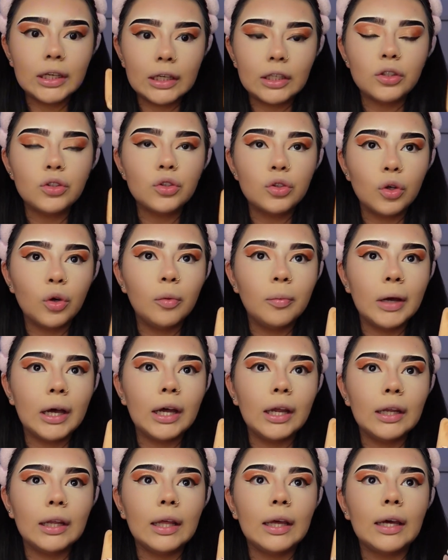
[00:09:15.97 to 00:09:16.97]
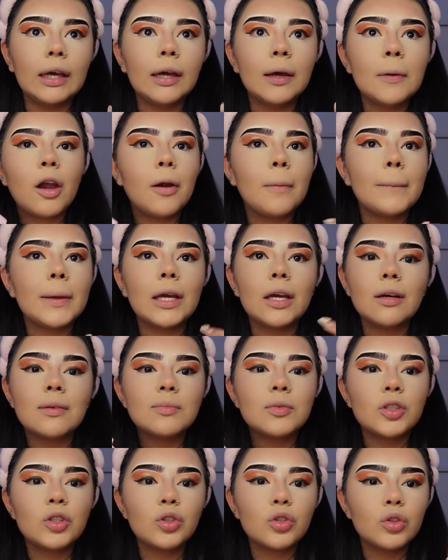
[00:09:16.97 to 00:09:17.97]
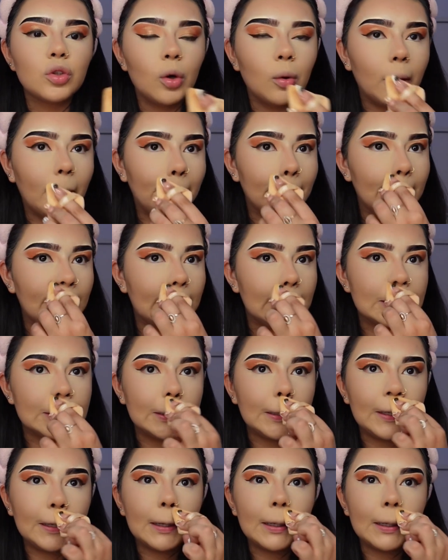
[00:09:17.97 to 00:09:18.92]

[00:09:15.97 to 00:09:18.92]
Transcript: so bad. Like, her makeup was so amazing,